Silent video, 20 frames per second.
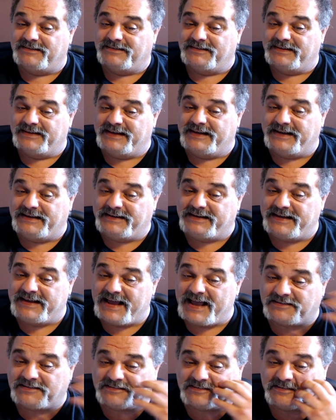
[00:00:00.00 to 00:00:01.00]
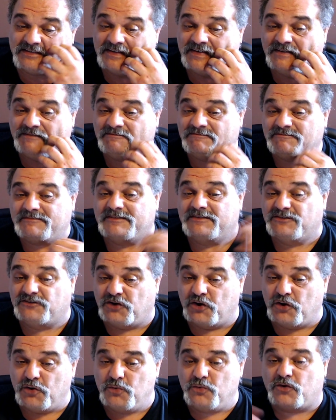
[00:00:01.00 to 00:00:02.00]
ETS
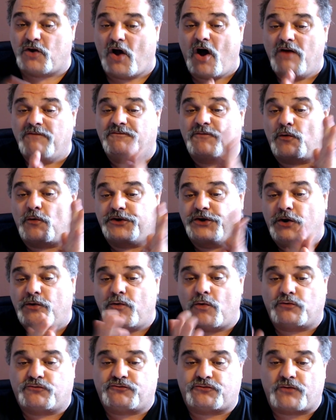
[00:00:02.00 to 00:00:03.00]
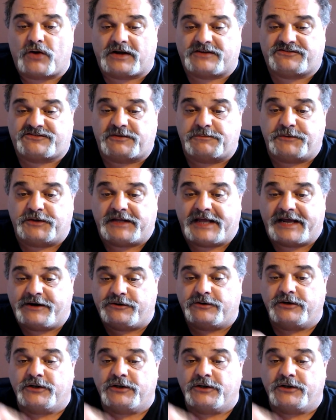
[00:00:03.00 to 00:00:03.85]
2, Convoy, Euro Truck Simulator